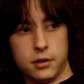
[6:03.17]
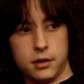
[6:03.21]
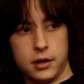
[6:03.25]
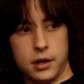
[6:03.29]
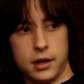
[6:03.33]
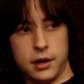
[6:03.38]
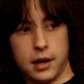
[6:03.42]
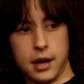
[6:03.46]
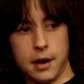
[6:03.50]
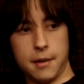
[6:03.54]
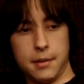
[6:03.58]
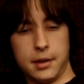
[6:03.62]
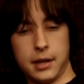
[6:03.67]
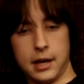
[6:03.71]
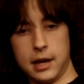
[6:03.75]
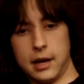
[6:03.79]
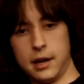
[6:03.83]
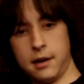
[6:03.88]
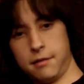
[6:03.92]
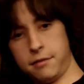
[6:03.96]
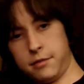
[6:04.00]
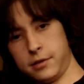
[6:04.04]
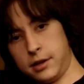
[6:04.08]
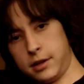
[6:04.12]
You gave me the
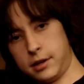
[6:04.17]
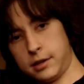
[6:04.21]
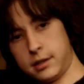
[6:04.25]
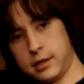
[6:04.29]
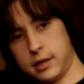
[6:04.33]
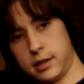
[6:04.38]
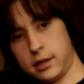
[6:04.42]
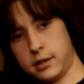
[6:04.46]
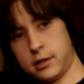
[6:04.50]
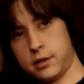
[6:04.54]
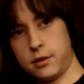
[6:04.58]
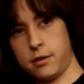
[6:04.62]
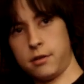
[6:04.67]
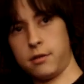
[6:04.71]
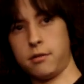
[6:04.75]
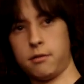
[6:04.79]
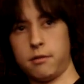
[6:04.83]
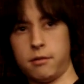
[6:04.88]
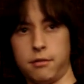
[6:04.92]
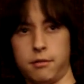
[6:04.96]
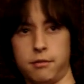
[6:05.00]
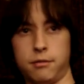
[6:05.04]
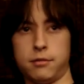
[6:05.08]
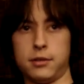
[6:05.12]
idea for this thing, so
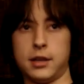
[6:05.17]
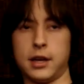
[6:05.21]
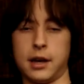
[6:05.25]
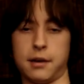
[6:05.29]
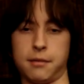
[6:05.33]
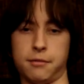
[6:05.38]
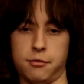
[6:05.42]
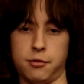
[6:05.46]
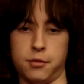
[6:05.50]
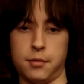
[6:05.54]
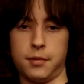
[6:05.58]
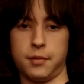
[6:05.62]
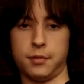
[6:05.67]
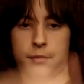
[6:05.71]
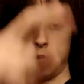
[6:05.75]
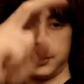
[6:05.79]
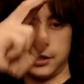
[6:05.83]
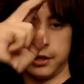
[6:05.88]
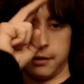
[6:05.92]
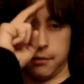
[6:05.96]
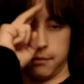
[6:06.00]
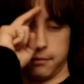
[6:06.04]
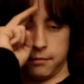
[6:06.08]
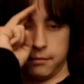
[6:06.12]
thank you for me, would
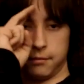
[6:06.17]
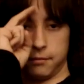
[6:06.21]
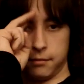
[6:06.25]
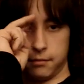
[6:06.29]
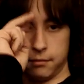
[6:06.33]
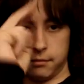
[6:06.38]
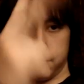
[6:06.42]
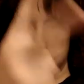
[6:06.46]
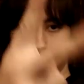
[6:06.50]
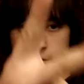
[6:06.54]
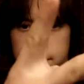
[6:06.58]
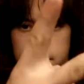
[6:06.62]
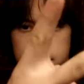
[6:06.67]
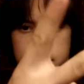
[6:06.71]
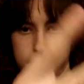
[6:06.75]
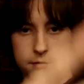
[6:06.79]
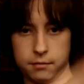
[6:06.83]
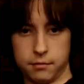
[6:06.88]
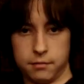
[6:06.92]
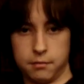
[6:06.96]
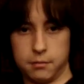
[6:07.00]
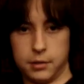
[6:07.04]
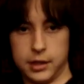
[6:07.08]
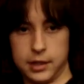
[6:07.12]
you?
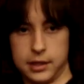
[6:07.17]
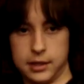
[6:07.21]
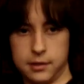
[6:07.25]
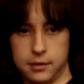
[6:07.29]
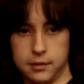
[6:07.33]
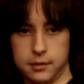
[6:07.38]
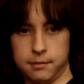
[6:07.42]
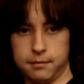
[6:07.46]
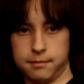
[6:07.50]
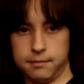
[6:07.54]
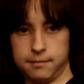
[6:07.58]
Peace.